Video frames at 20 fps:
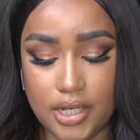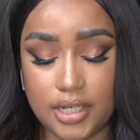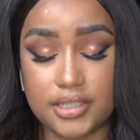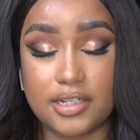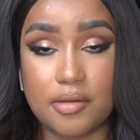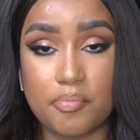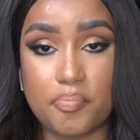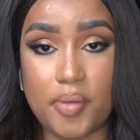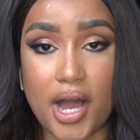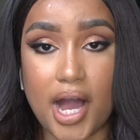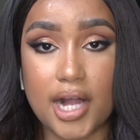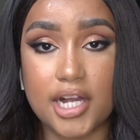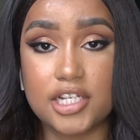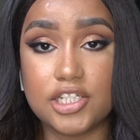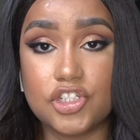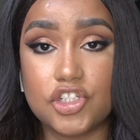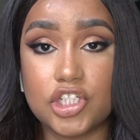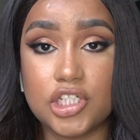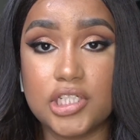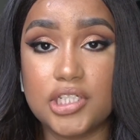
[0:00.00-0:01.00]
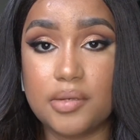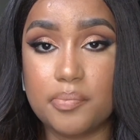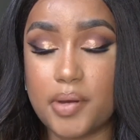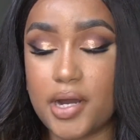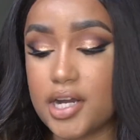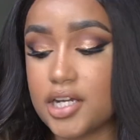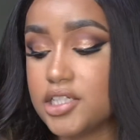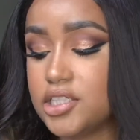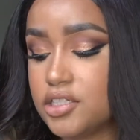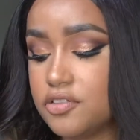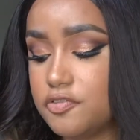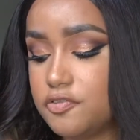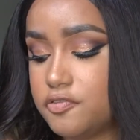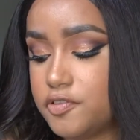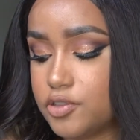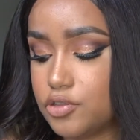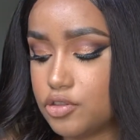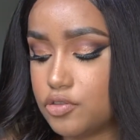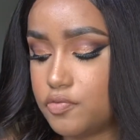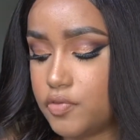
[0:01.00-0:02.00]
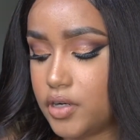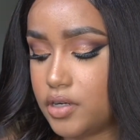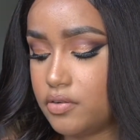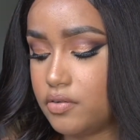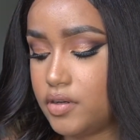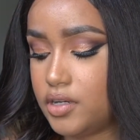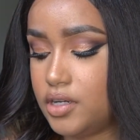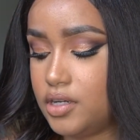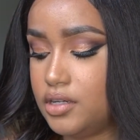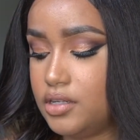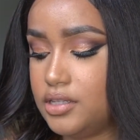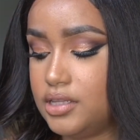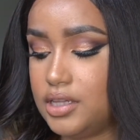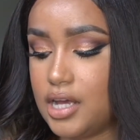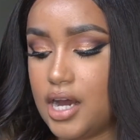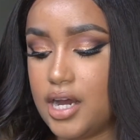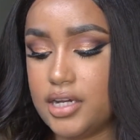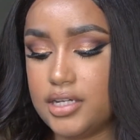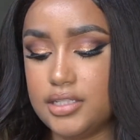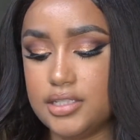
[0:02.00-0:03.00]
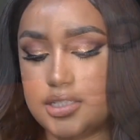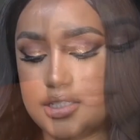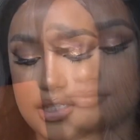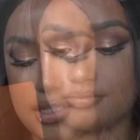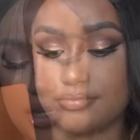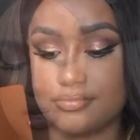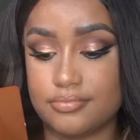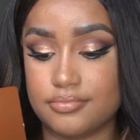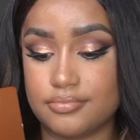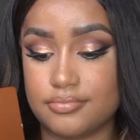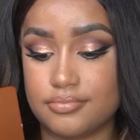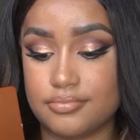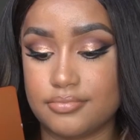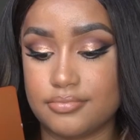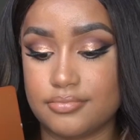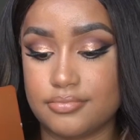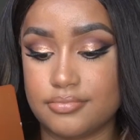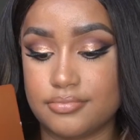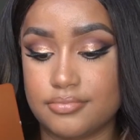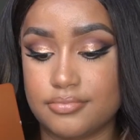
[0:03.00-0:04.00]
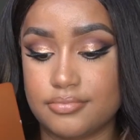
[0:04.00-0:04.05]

The packaging feels very nice and